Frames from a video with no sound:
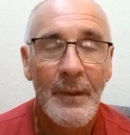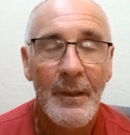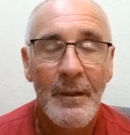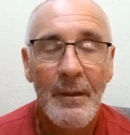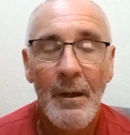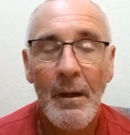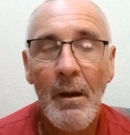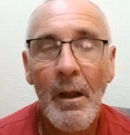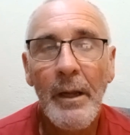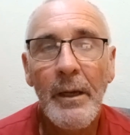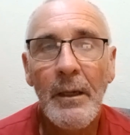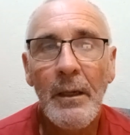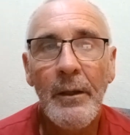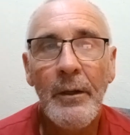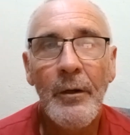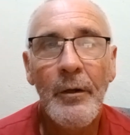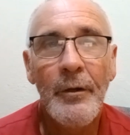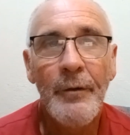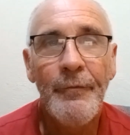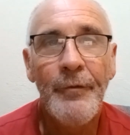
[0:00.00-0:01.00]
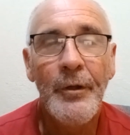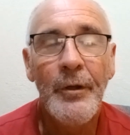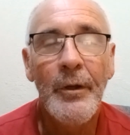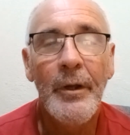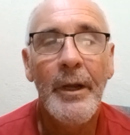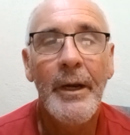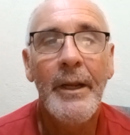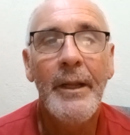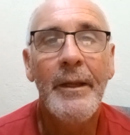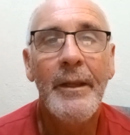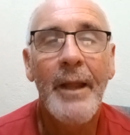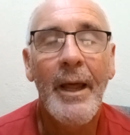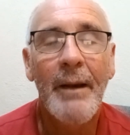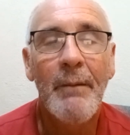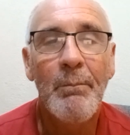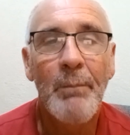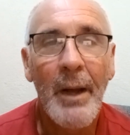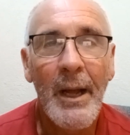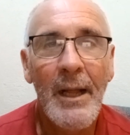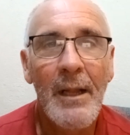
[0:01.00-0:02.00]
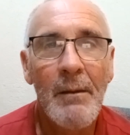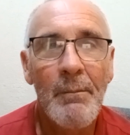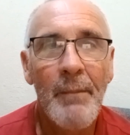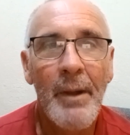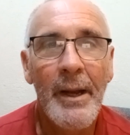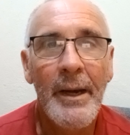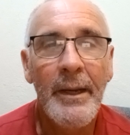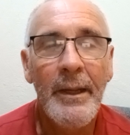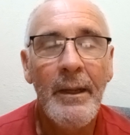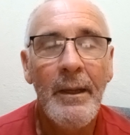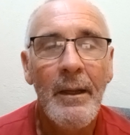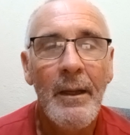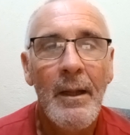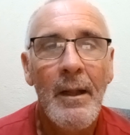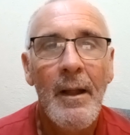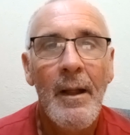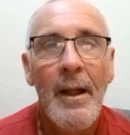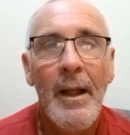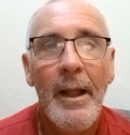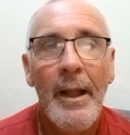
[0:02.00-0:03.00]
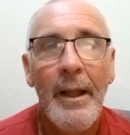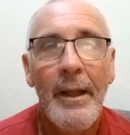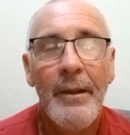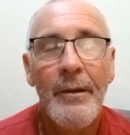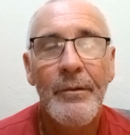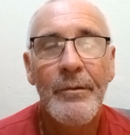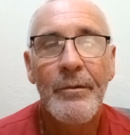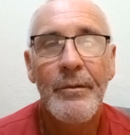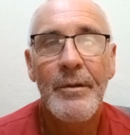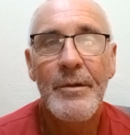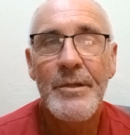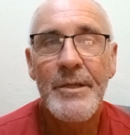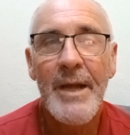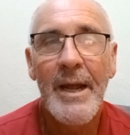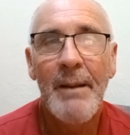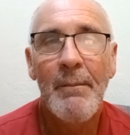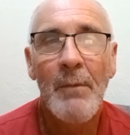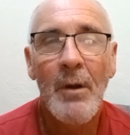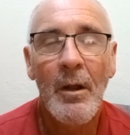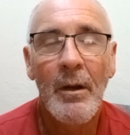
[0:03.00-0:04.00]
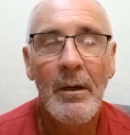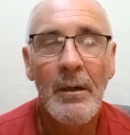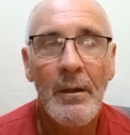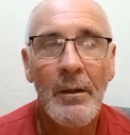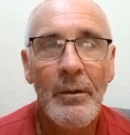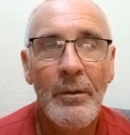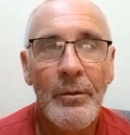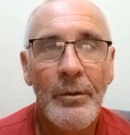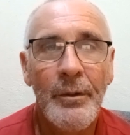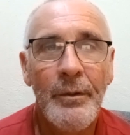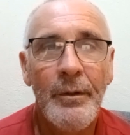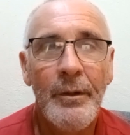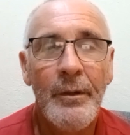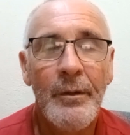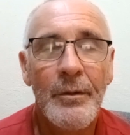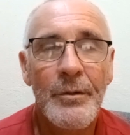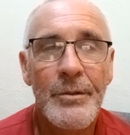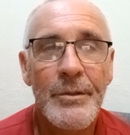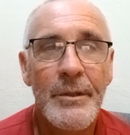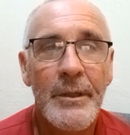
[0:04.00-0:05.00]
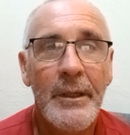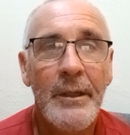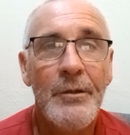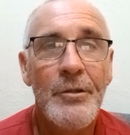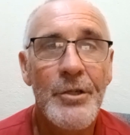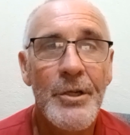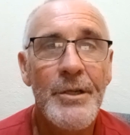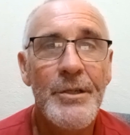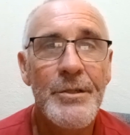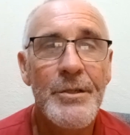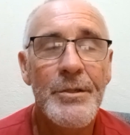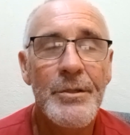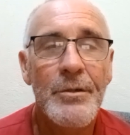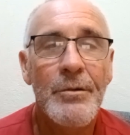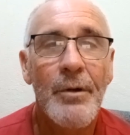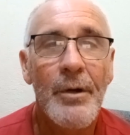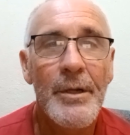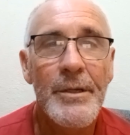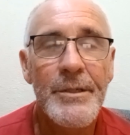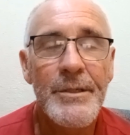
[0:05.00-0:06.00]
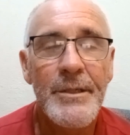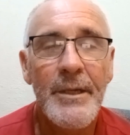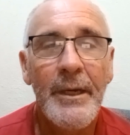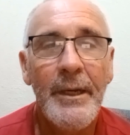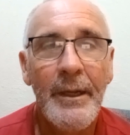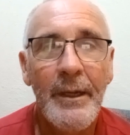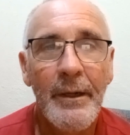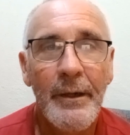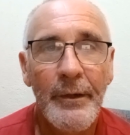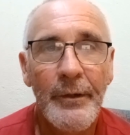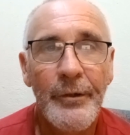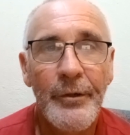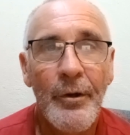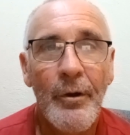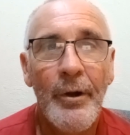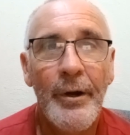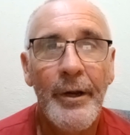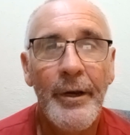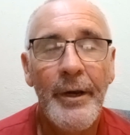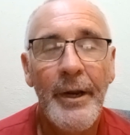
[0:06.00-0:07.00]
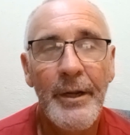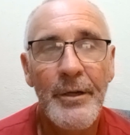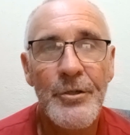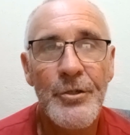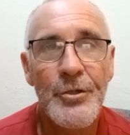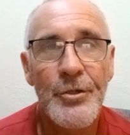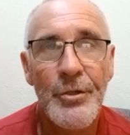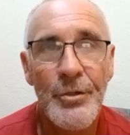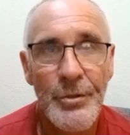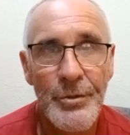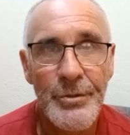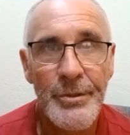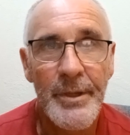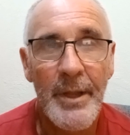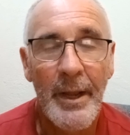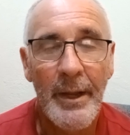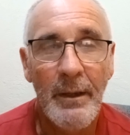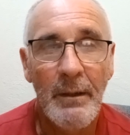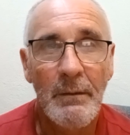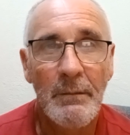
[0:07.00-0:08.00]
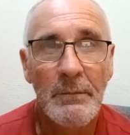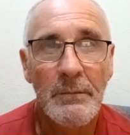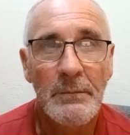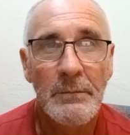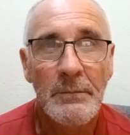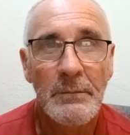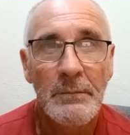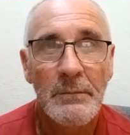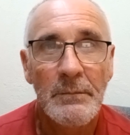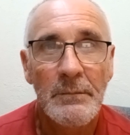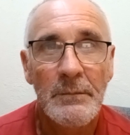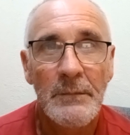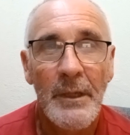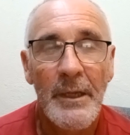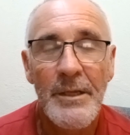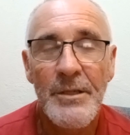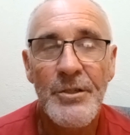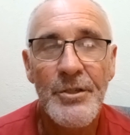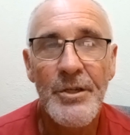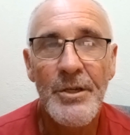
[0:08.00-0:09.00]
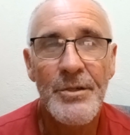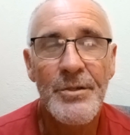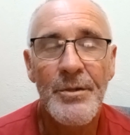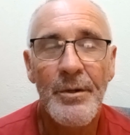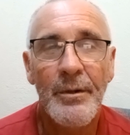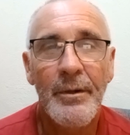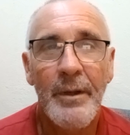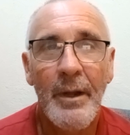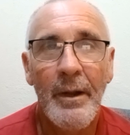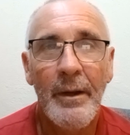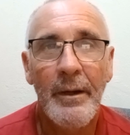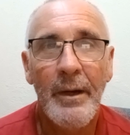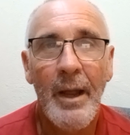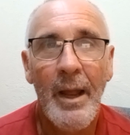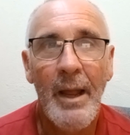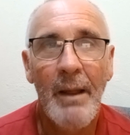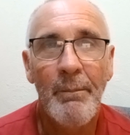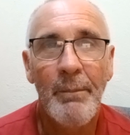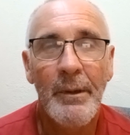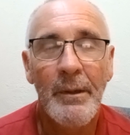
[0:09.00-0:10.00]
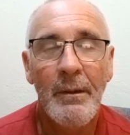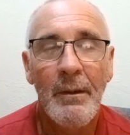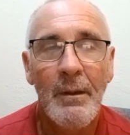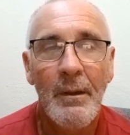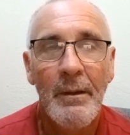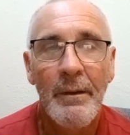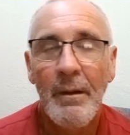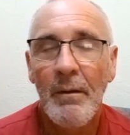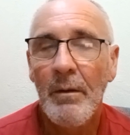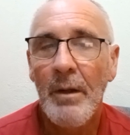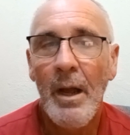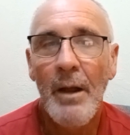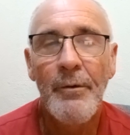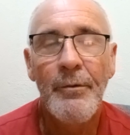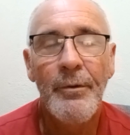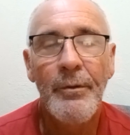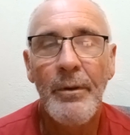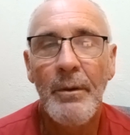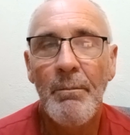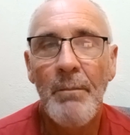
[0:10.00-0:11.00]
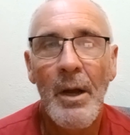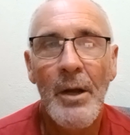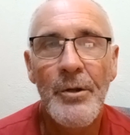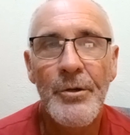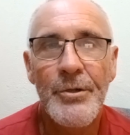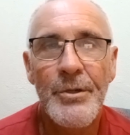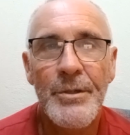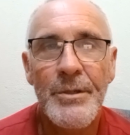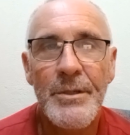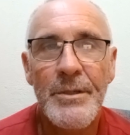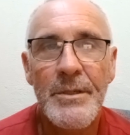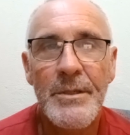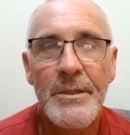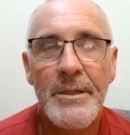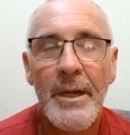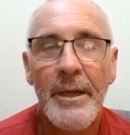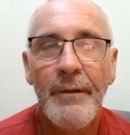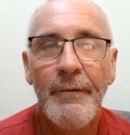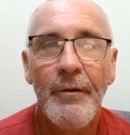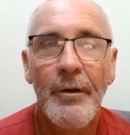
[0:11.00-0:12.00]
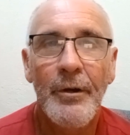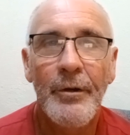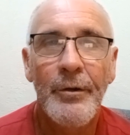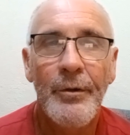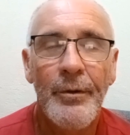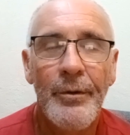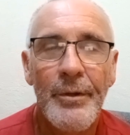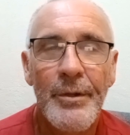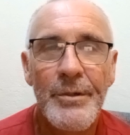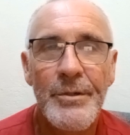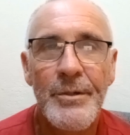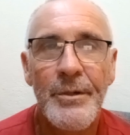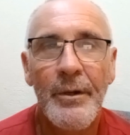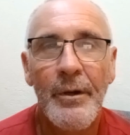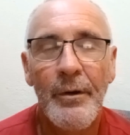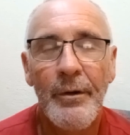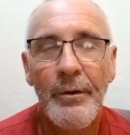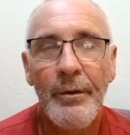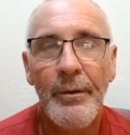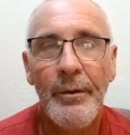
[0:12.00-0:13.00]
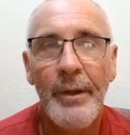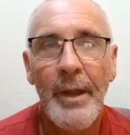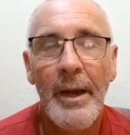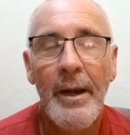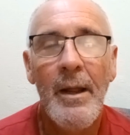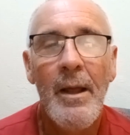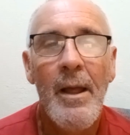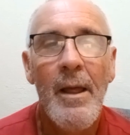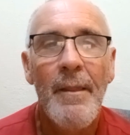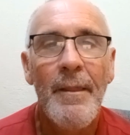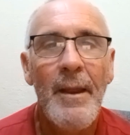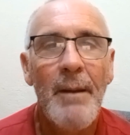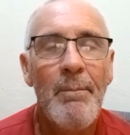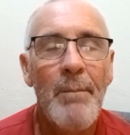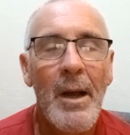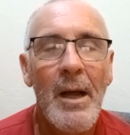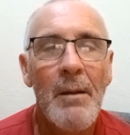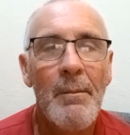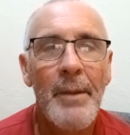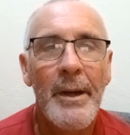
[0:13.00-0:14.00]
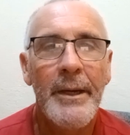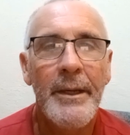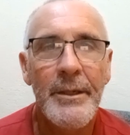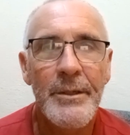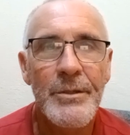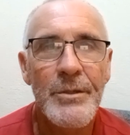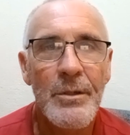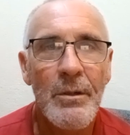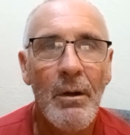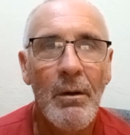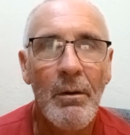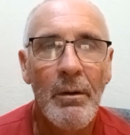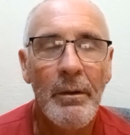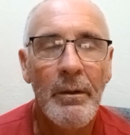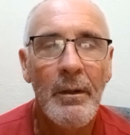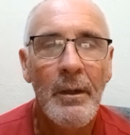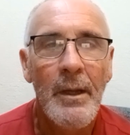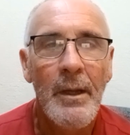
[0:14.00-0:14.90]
The likelihood of you getting that bail money is the same likelihood that you'll see Jesus Christ sitting at a diner next Tuesday. It's just not going to happen. They'll go through the motions and say you've got to do this and you've got to do that. That bail money is gone.